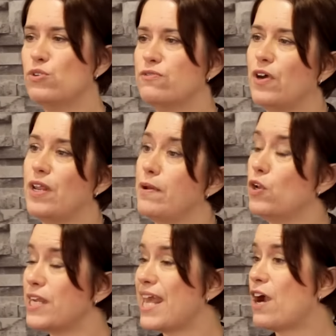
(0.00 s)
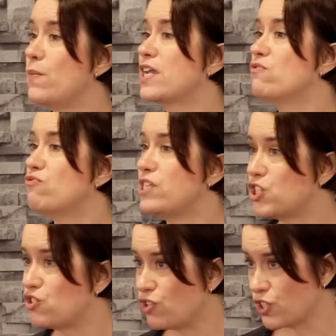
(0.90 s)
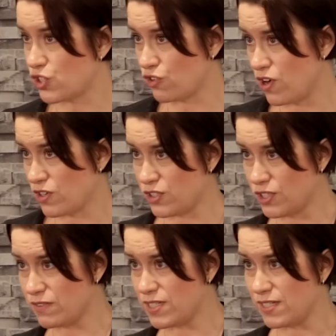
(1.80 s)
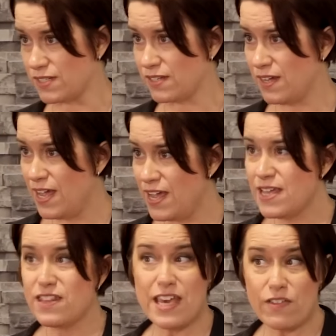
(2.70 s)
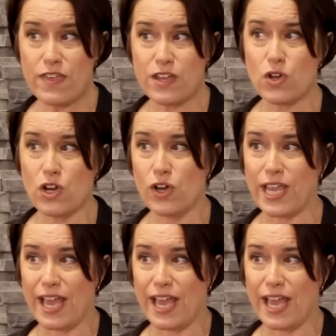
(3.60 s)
portfolio by looking at how we can restructure our services. The other thing you can look